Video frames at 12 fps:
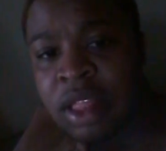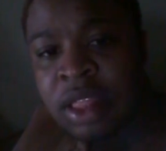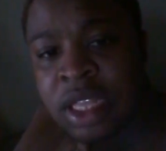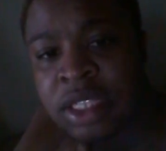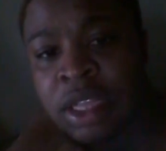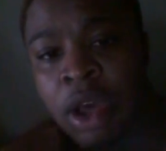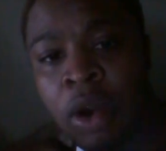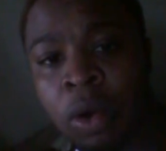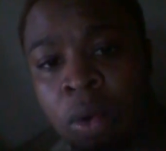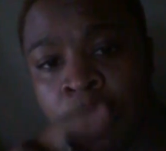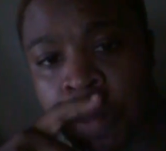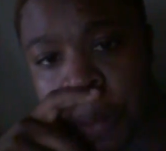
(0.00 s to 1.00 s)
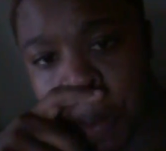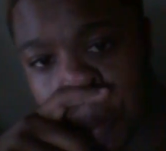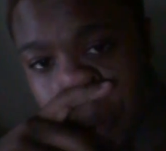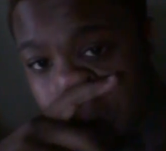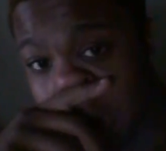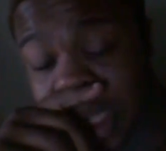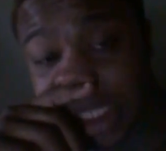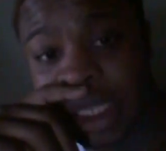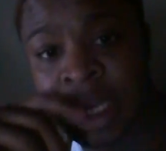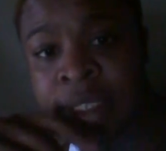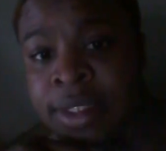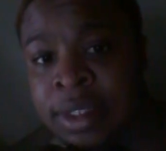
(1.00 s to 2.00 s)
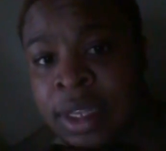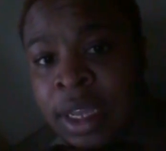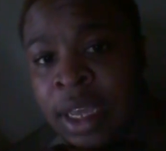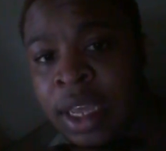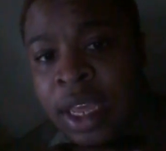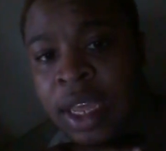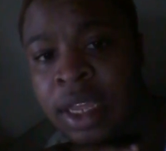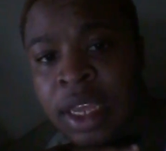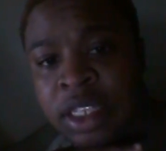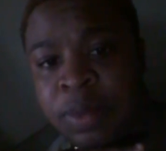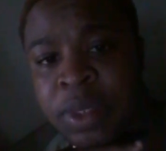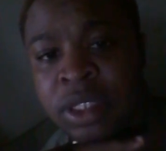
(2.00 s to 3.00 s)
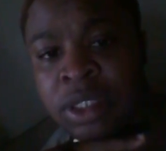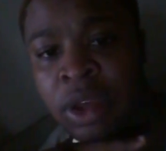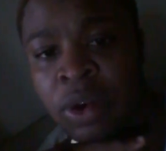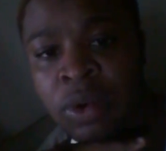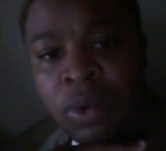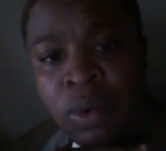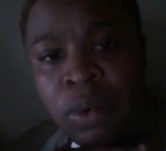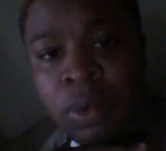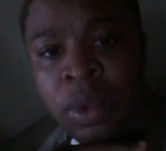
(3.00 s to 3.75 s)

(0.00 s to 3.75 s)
this whole process has been so.